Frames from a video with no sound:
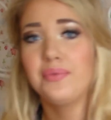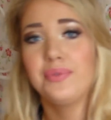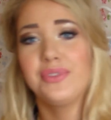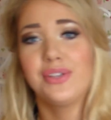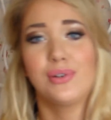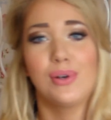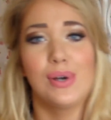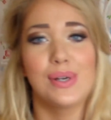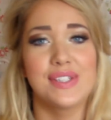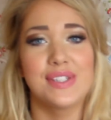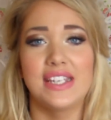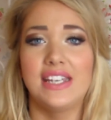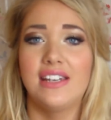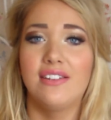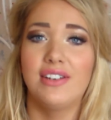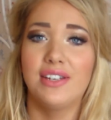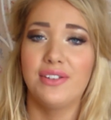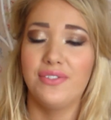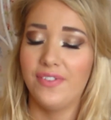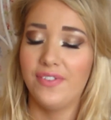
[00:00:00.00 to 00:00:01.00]
with a cross
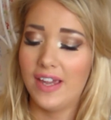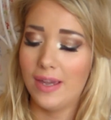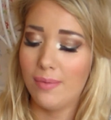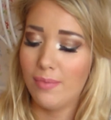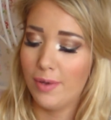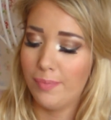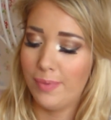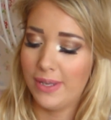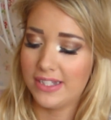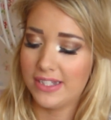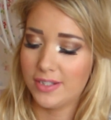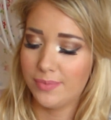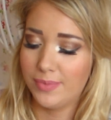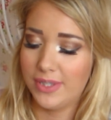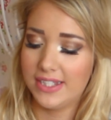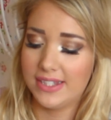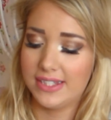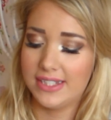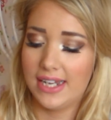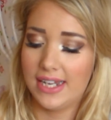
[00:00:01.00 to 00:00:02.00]
earring theme, I picked up
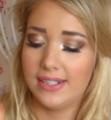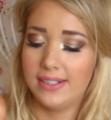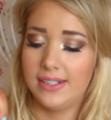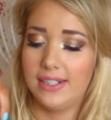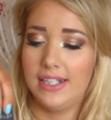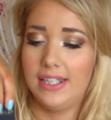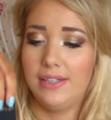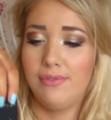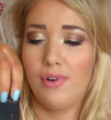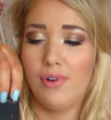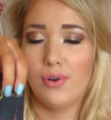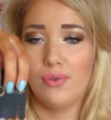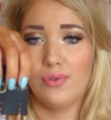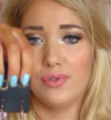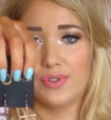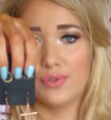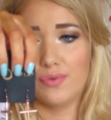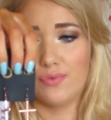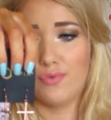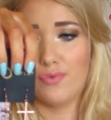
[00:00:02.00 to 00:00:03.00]
these dangly
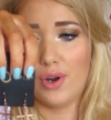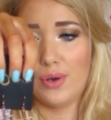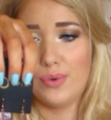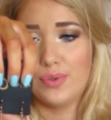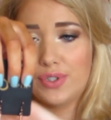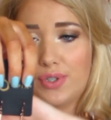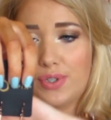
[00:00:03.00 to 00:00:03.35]
rose